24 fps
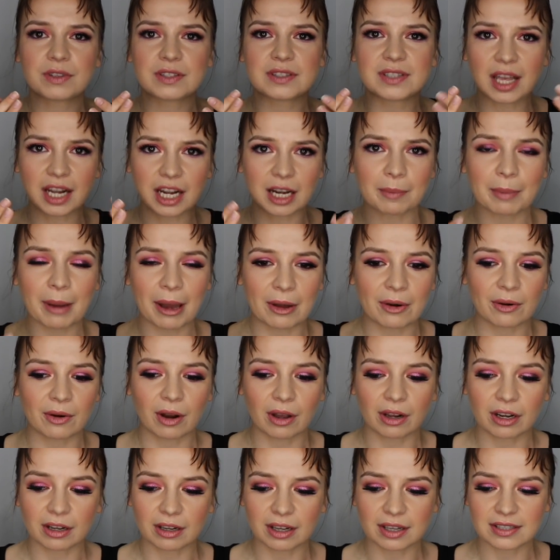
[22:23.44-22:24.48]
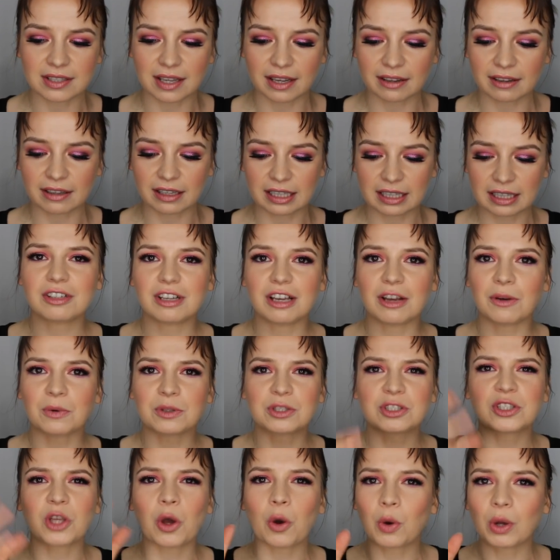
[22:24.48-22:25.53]
setting powder on it, because it
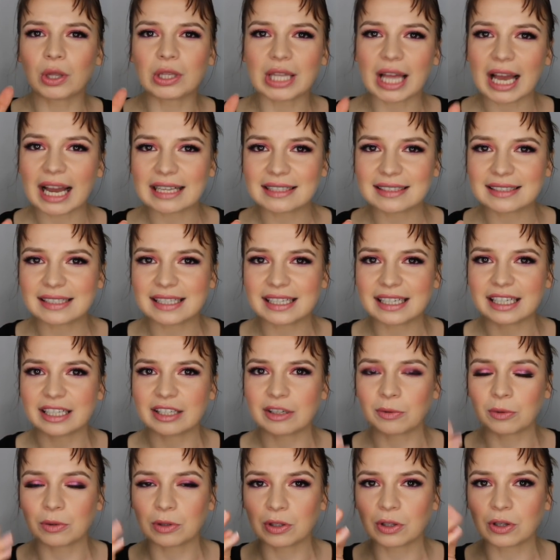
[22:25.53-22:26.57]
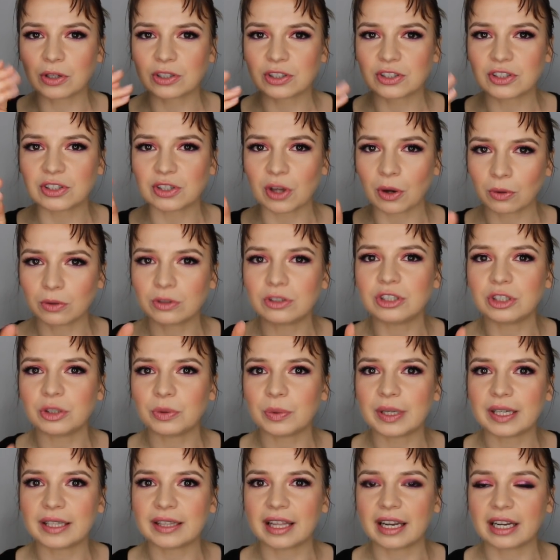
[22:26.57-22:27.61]
was so glassy and it looked so
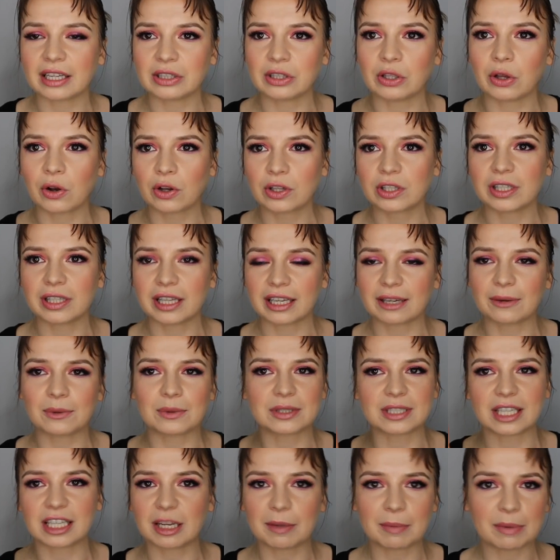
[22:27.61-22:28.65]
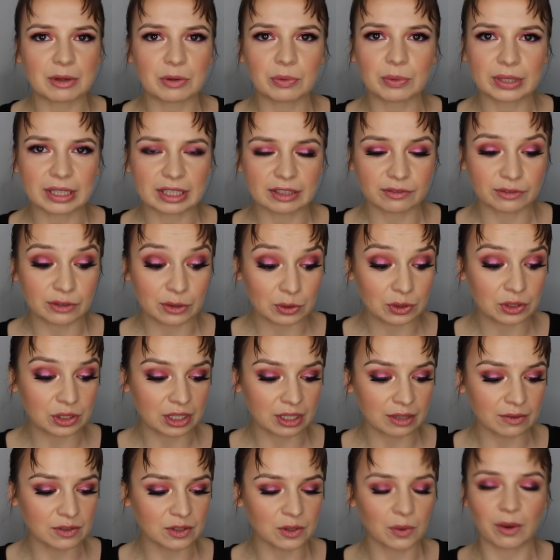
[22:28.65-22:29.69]
dewy that it looked like it was going to be really
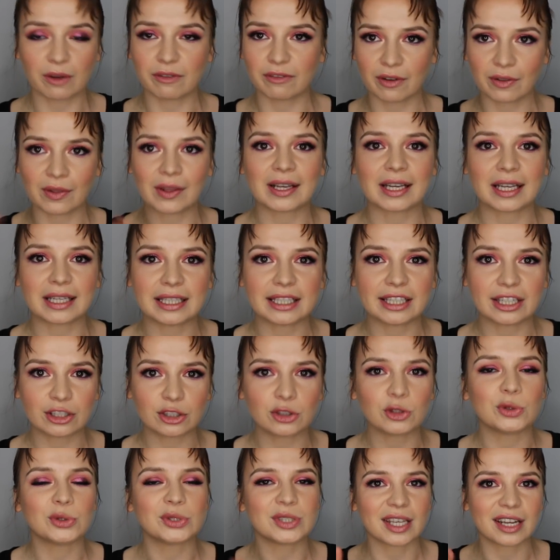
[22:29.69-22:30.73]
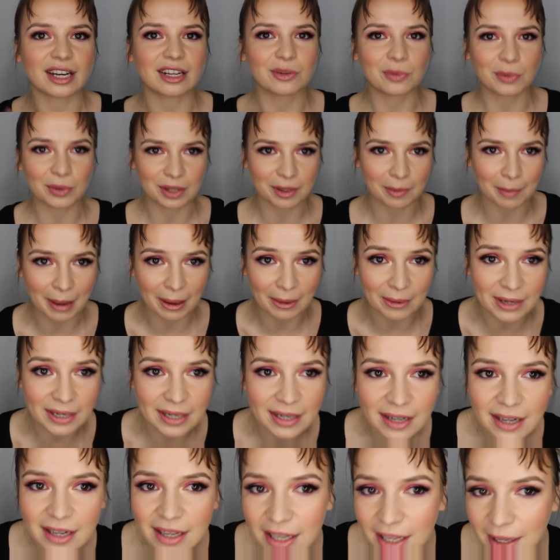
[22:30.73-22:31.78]
fugitive, so I felt like I needed to set it with a
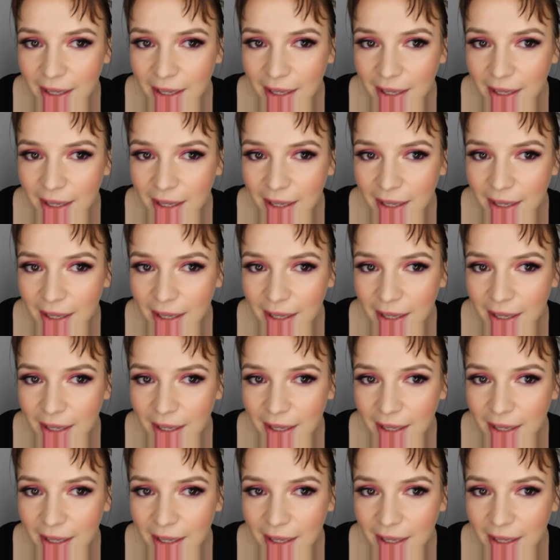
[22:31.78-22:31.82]
powder.